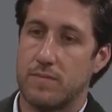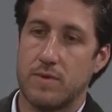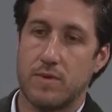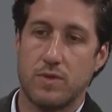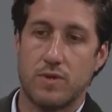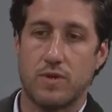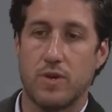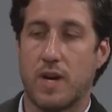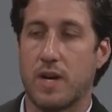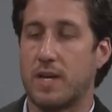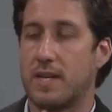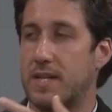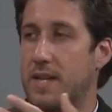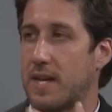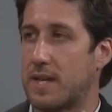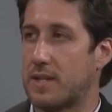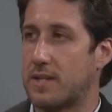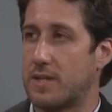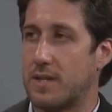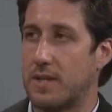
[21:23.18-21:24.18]
drug
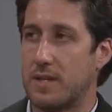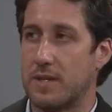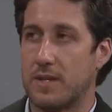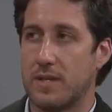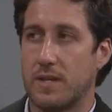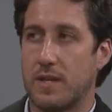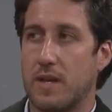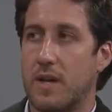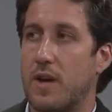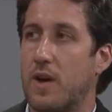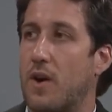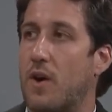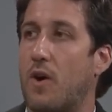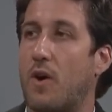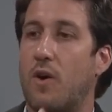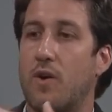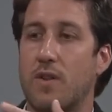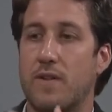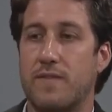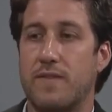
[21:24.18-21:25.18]
addiction.
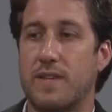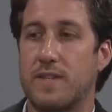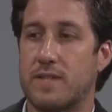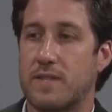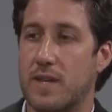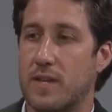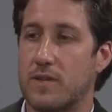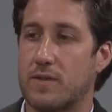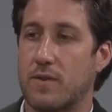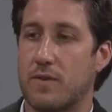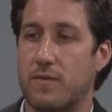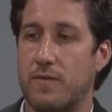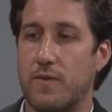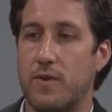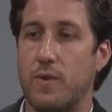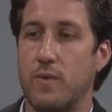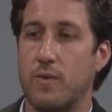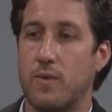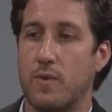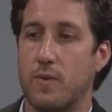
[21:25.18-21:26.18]
All of these things are
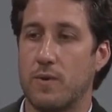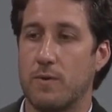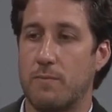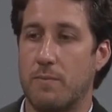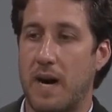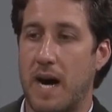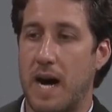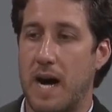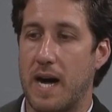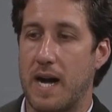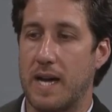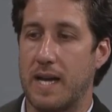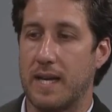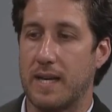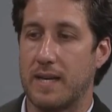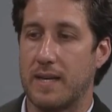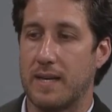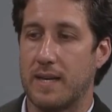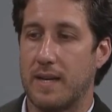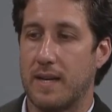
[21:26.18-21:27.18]
fueled by,
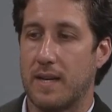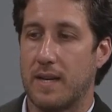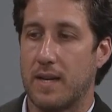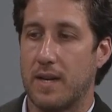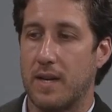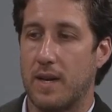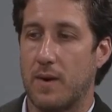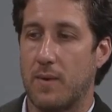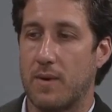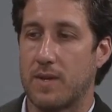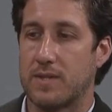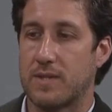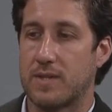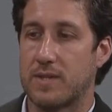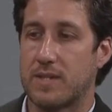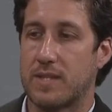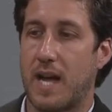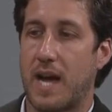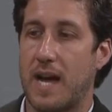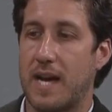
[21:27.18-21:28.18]
you know, a
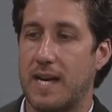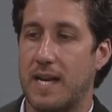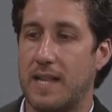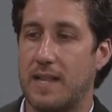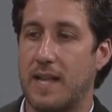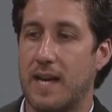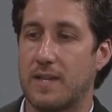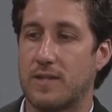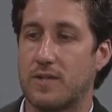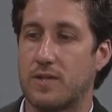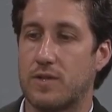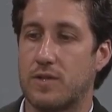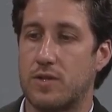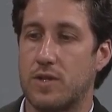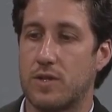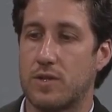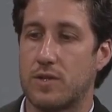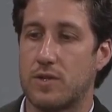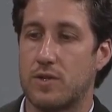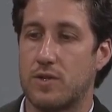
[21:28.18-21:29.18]
society that's
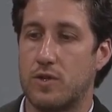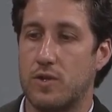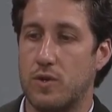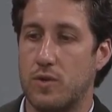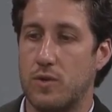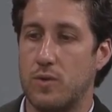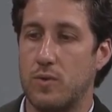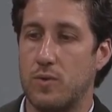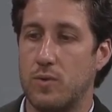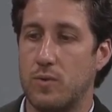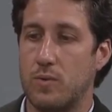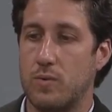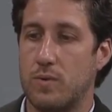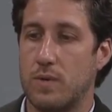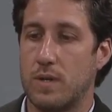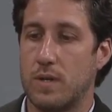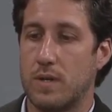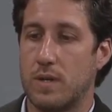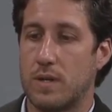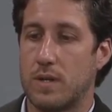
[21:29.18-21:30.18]
just too
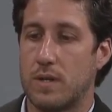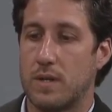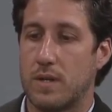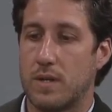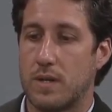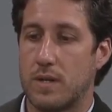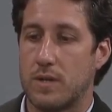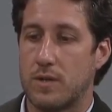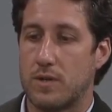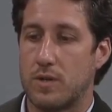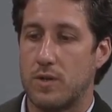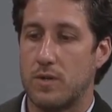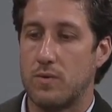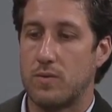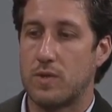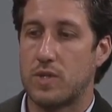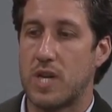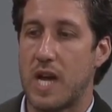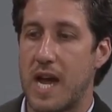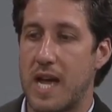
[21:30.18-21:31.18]

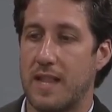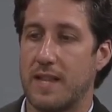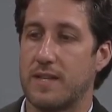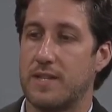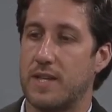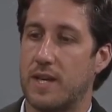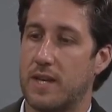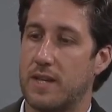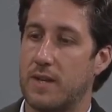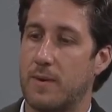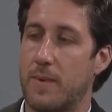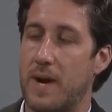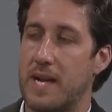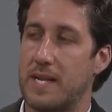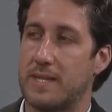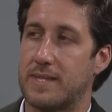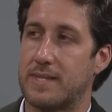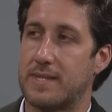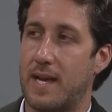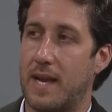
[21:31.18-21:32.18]
challenging in the way
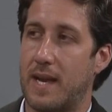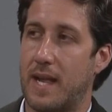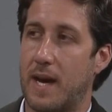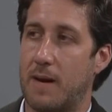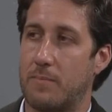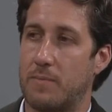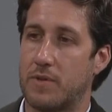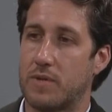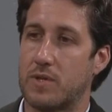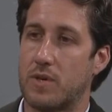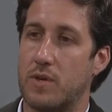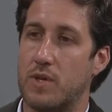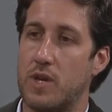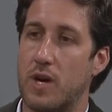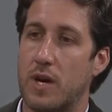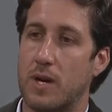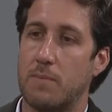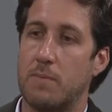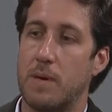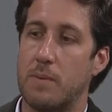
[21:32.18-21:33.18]
it's set up. So
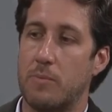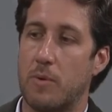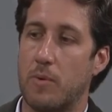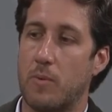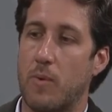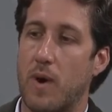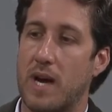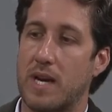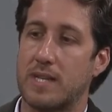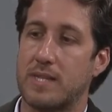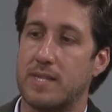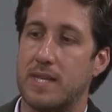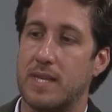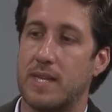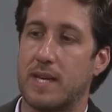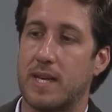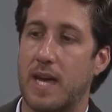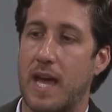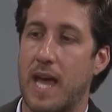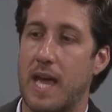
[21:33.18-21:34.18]
young people want to see
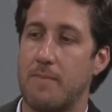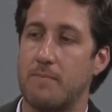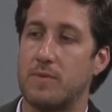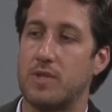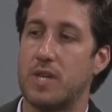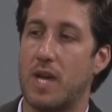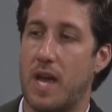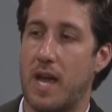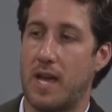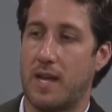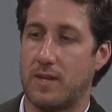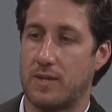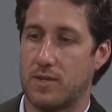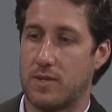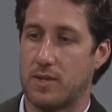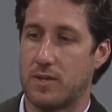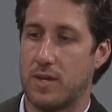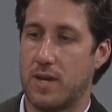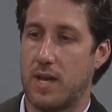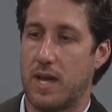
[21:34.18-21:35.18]
the game
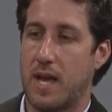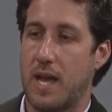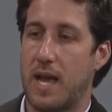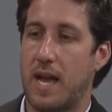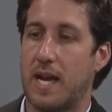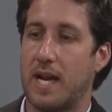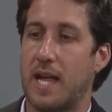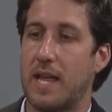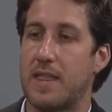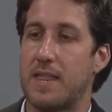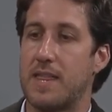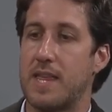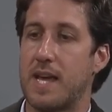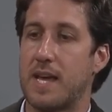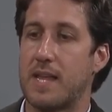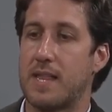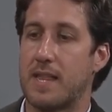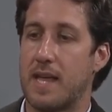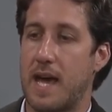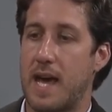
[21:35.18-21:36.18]
change. And I
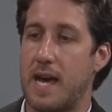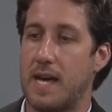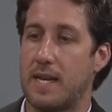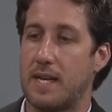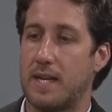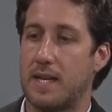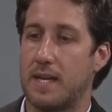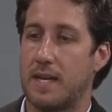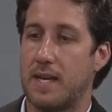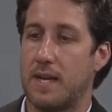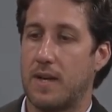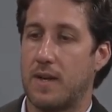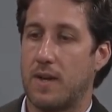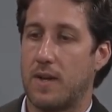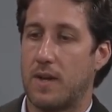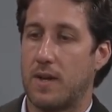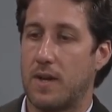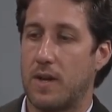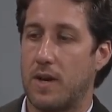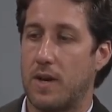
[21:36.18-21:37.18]
think that,
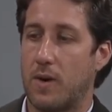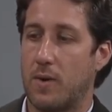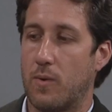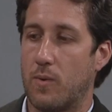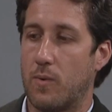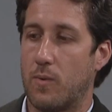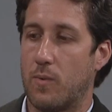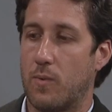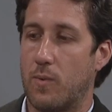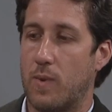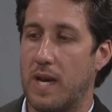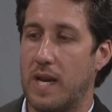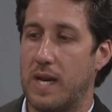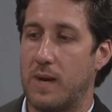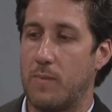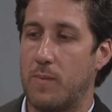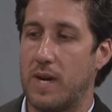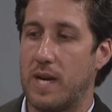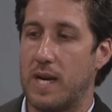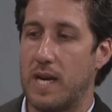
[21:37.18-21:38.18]
you know, we
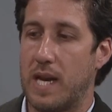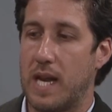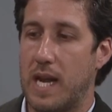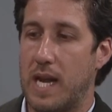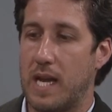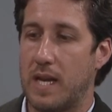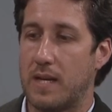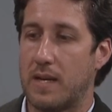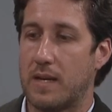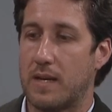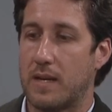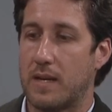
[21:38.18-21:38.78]
need